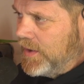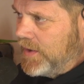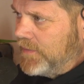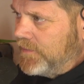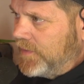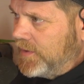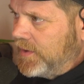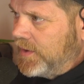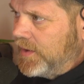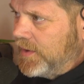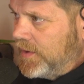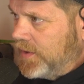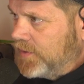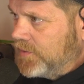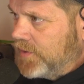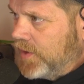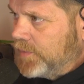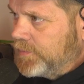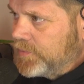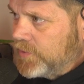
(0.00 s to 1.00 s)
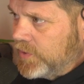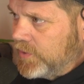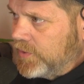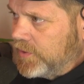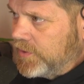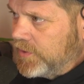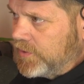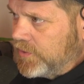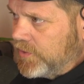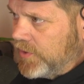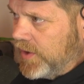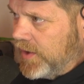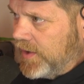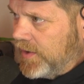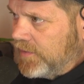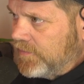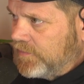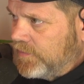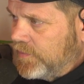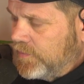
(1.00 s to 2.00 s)
And then I get the opportunity to
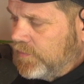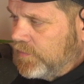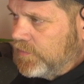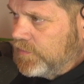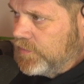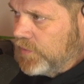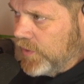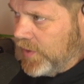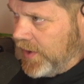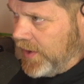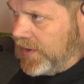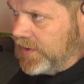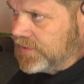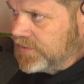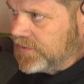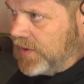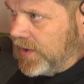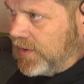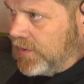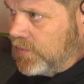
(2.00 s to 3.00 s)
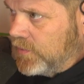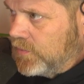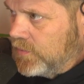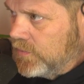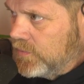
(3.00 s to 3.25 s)
drive for Exile.